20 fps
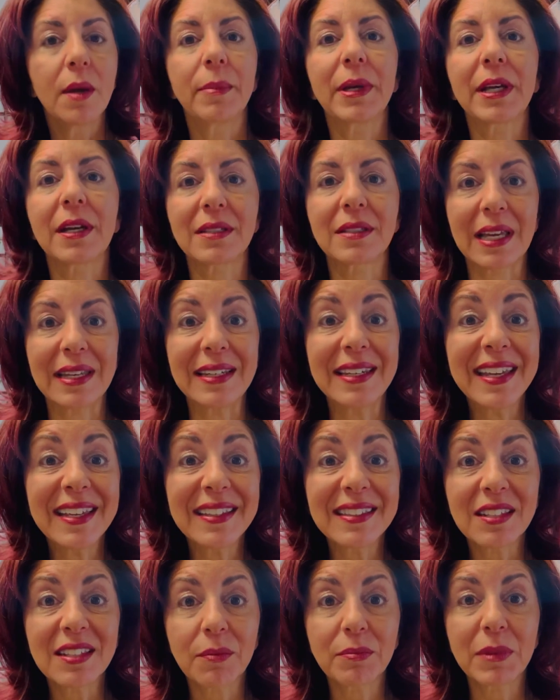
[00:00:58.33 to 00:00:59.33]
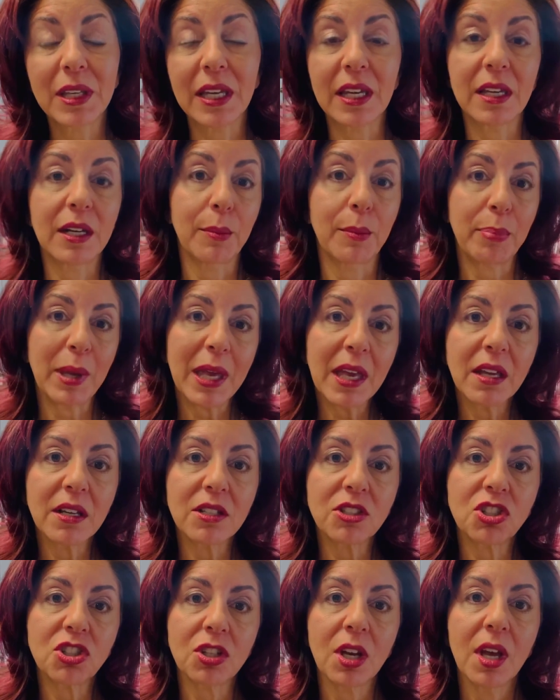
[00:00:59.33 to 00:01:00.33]
because I need something in a
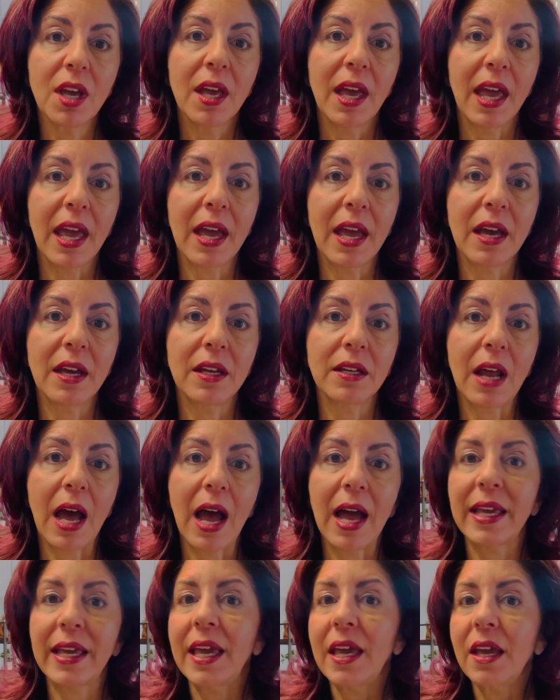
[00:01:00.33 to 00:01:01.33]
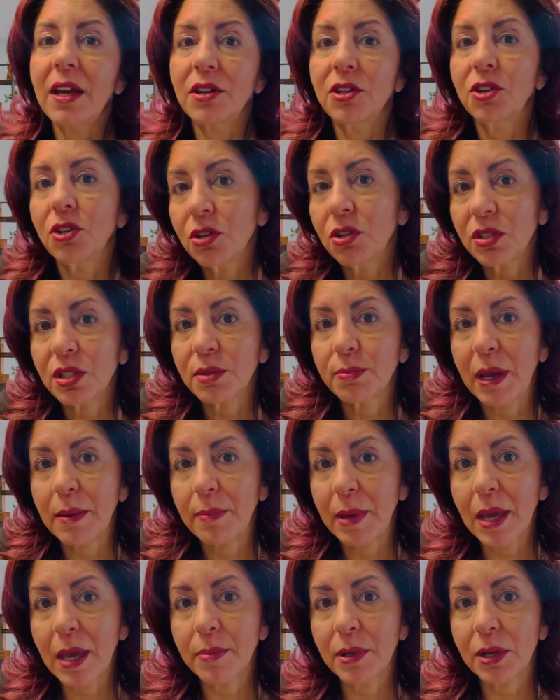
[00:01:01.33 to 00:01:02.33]
pinch and I can't nurse my
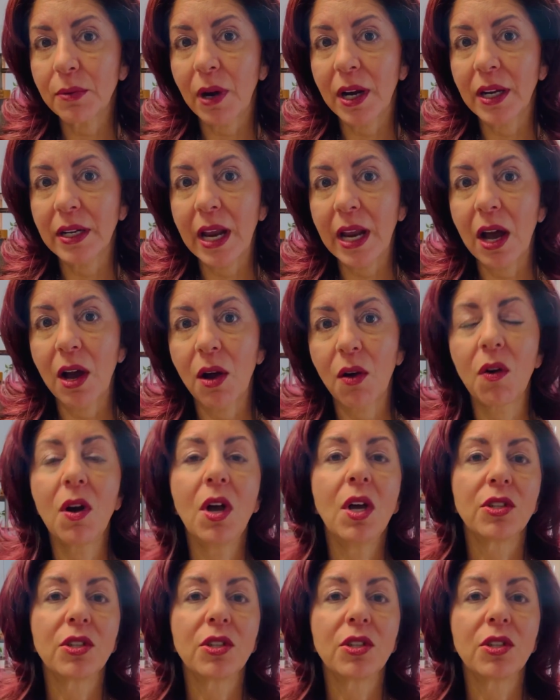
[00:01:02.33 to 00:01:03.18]
baby right now,